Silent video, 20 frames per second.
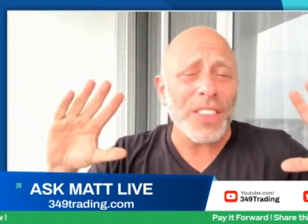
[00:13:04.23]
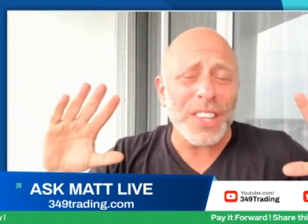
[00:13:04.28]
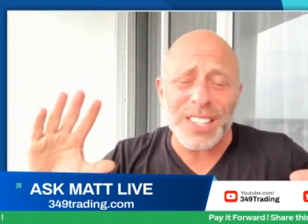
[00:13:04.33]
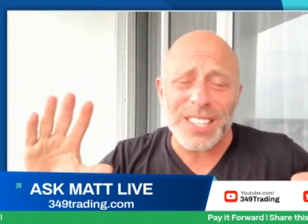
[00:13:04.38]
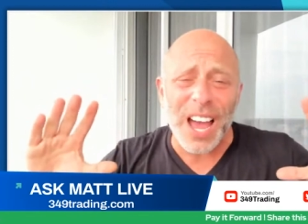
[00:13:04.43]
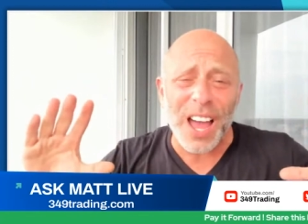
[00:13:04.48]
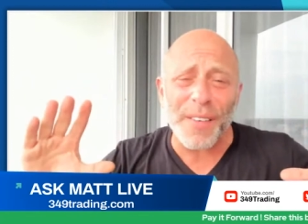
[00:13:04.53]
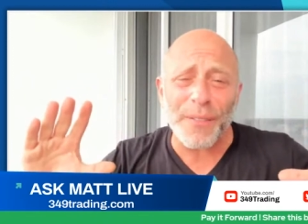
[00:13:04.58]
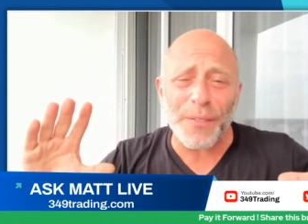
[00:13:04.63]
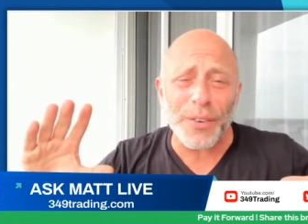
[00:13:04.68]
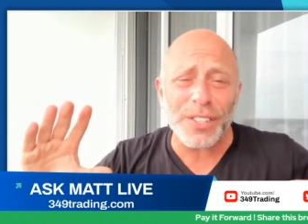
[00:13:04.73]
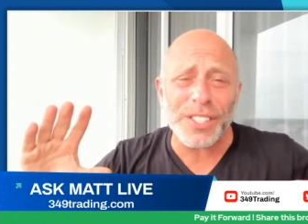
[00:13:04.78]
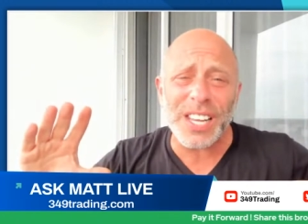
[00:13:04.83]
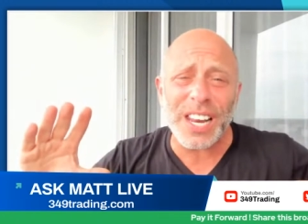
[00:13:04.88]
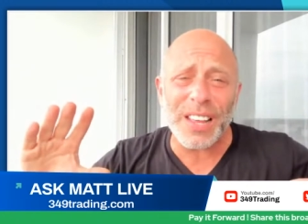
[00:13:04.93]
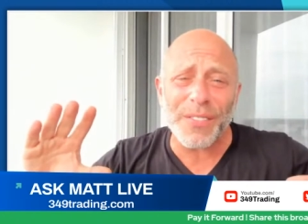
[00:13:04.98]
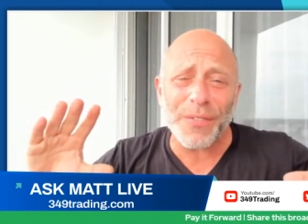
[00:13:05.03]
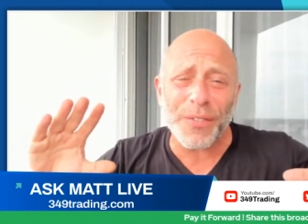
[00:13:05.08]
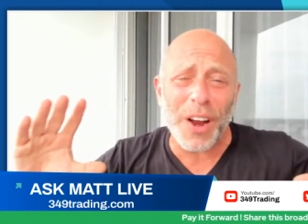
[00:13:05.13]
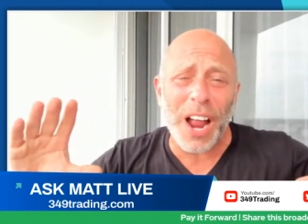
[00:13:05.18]
The time for
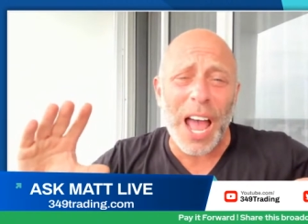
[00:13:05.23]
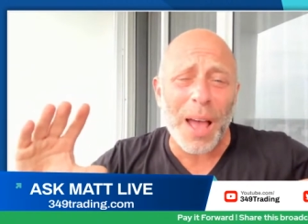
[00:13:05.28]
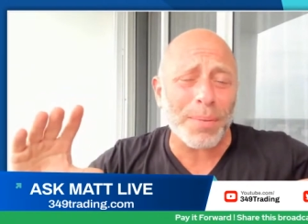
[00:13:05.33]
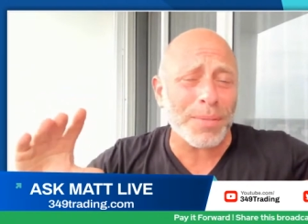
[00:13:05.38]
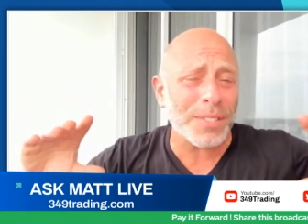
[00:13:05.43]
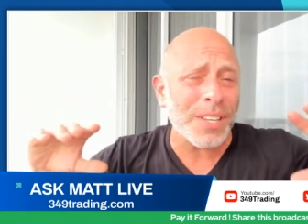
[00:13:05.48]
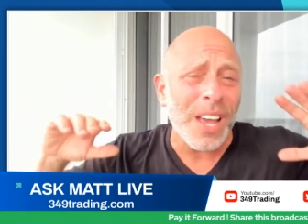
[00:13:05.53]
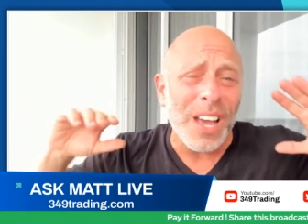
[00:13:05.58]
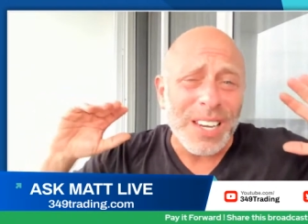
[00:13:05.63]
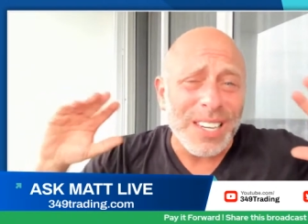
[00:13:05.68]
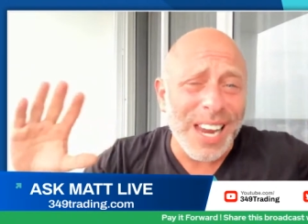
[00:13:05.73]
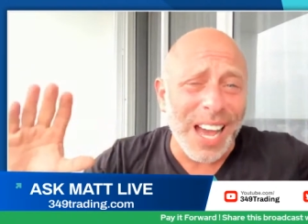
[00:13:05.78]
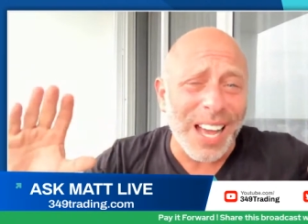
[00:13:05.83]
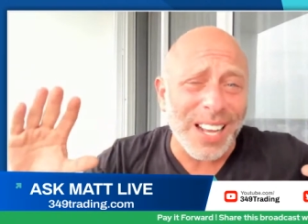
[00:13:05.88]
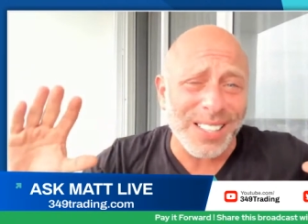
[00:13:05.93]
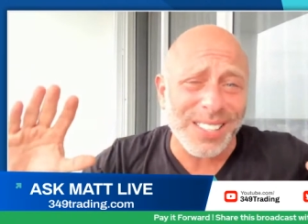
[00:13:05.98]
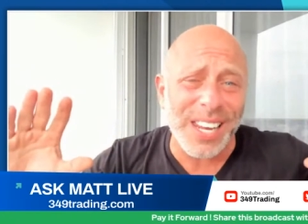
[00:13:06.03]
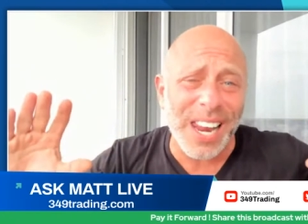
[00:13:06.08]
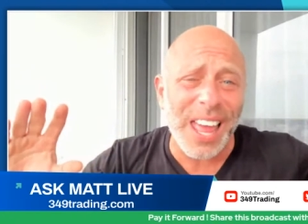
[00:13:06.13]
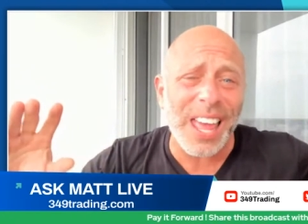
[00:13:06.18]
apps,
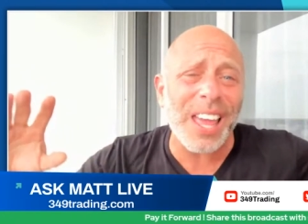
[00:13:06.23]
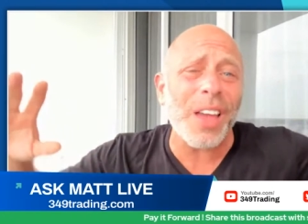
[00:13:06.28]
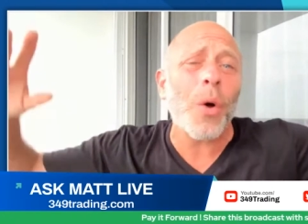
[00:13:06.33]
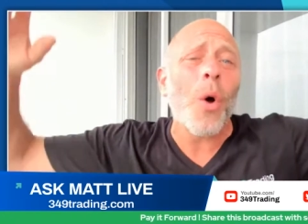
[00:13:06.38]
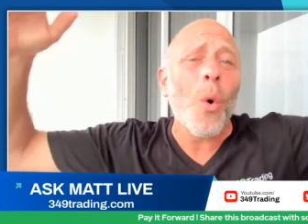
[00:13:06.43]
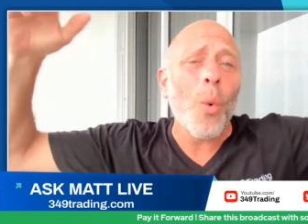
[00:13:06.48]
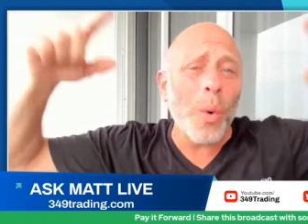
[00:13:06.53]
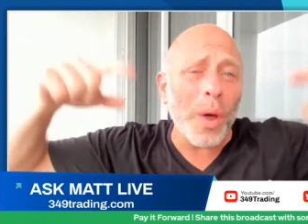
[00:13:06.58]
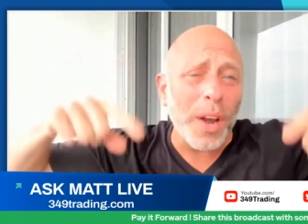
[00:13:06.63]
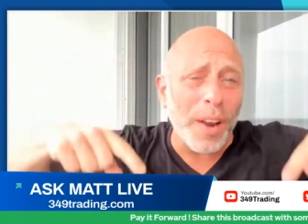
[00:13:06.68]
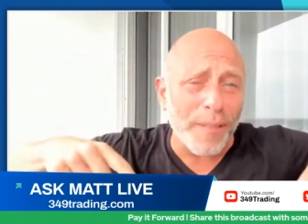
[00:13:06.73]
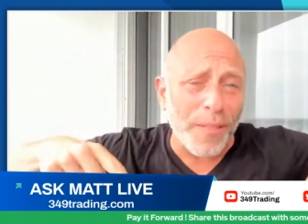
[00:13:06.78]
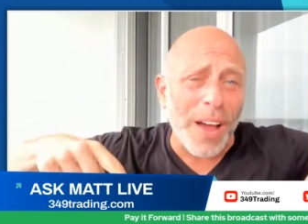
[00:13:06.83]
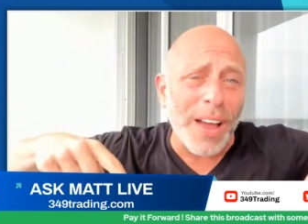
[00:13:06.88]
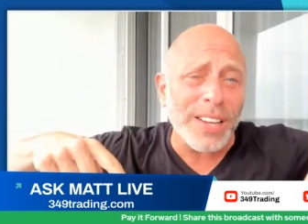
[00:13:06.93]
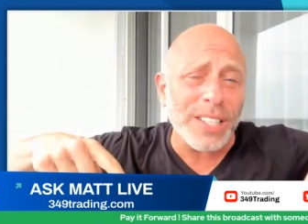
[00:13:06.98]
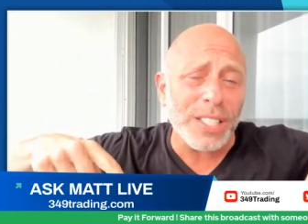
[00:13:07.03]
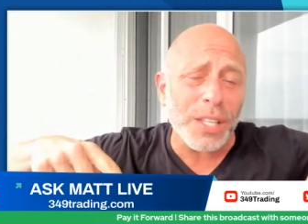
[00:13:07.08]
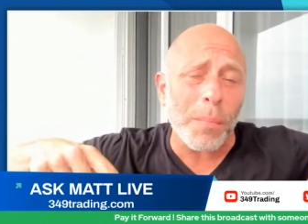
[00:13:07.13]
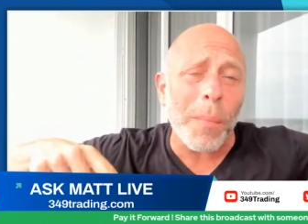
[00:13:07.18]
not today, when it
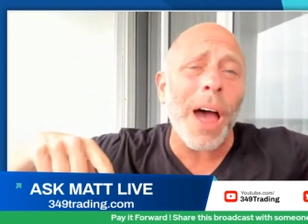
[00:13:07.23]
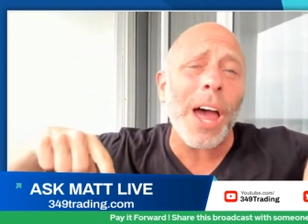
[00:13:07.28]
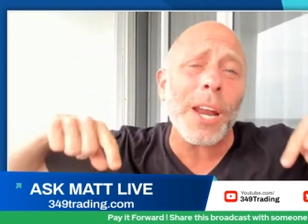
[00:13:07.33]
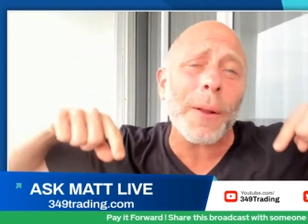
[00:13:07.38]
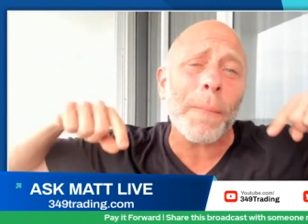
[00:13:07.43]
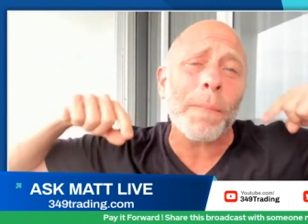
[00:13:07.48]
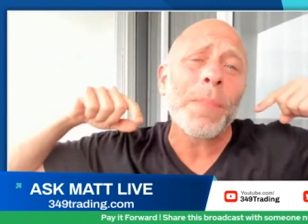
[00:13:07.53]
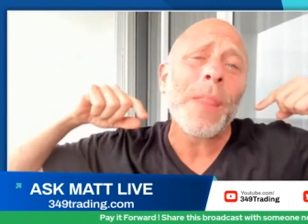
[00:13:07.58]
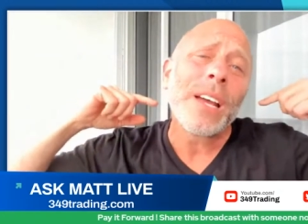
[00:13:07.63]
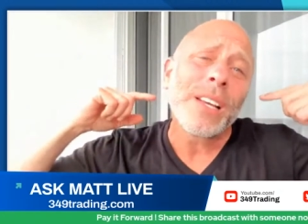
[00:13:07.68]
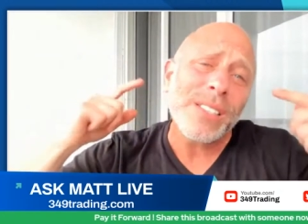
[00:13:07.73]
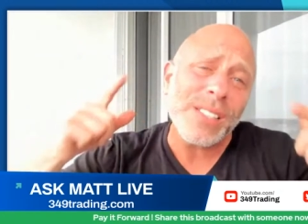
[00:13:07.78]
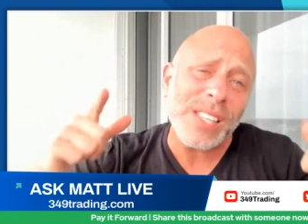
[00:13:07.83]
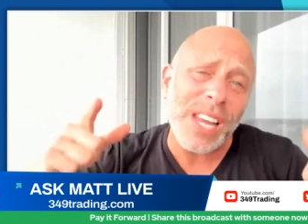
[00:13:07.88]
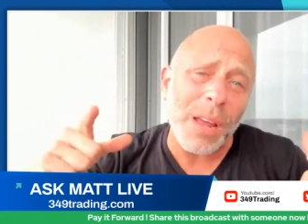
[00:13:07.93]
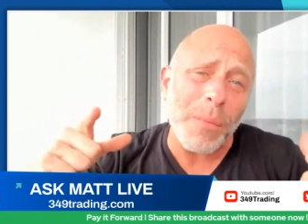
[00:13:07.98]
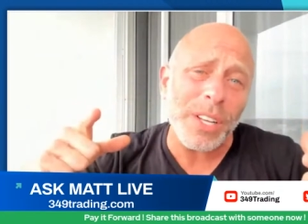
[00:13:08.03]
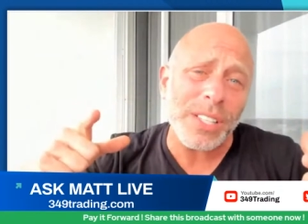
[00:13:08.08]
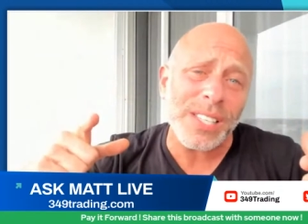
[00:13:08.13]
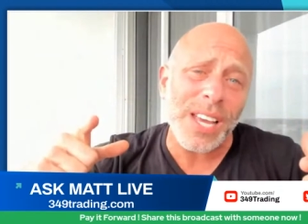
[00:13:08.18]
finds the bottom.
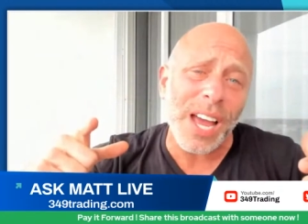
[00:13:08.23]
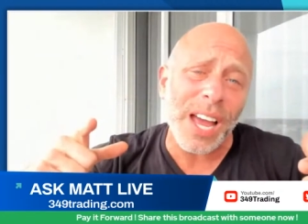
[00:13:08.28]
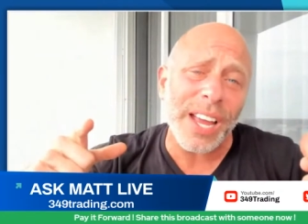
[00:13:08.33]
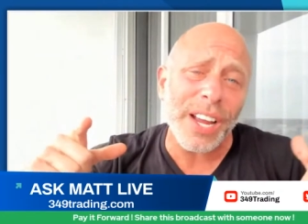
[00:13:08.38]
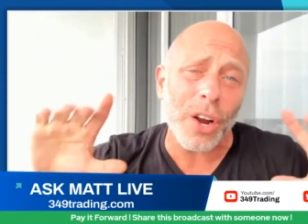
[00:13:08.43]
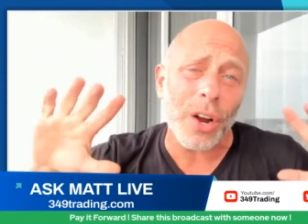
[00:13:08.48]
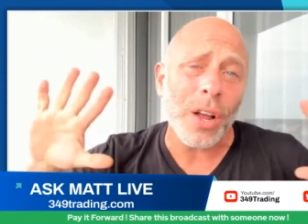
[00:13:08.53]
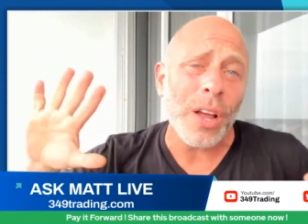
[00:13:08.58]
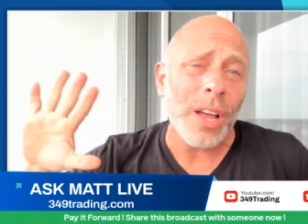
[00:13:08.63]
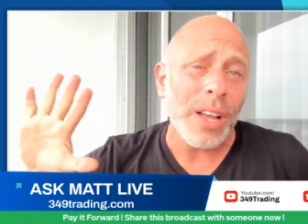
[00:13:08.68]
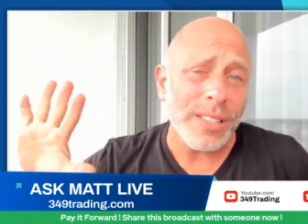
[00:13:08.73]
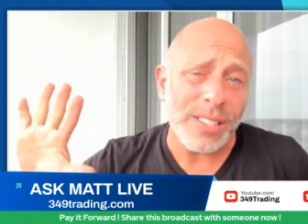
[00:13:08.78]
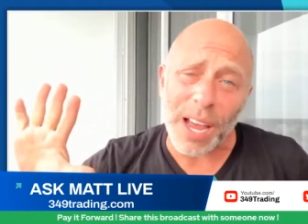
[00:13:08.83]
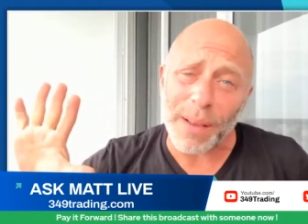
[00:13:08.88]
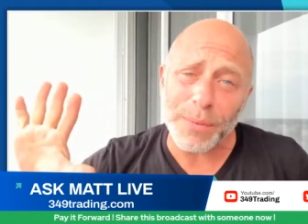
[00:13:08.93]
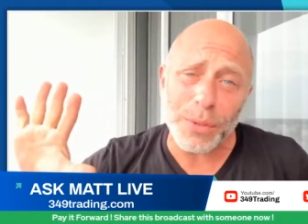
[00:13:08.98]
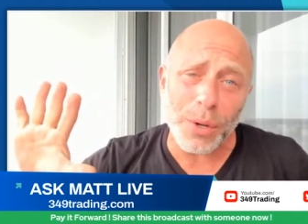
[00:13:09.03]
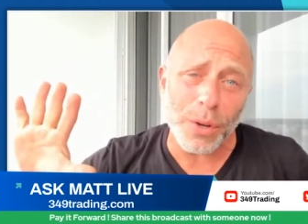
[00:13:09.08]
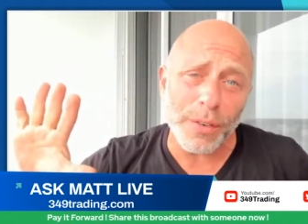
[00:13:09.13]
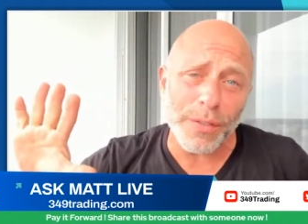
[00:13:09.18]
Same with Tiger.
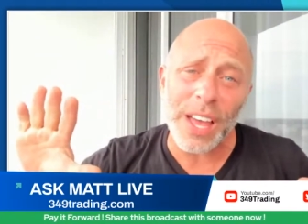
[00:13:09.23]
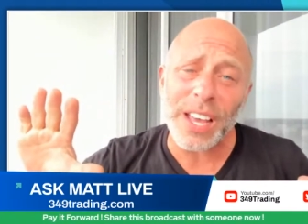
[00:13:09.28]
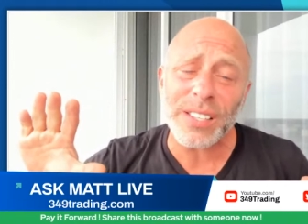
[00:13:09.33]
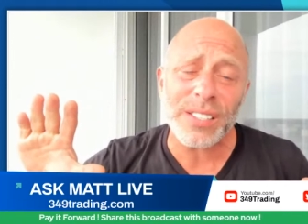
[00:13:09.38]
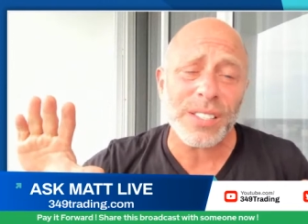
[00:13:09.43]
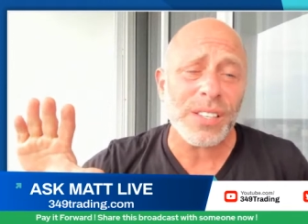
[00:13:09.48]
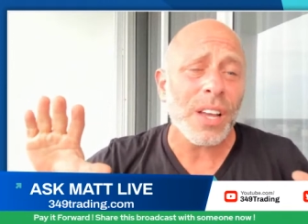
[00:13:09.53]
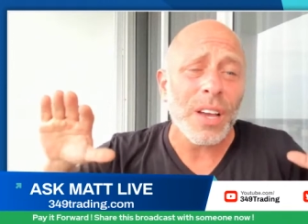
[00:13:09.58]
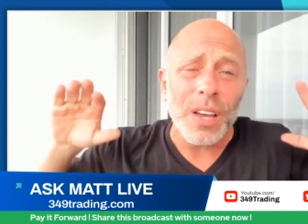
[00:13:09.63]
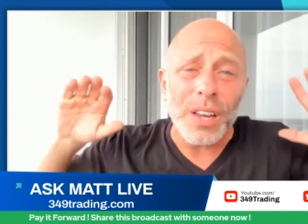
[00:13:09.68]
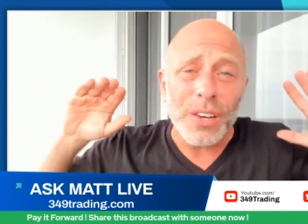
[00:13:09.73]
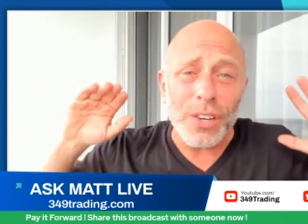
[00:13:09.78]
Time to invest?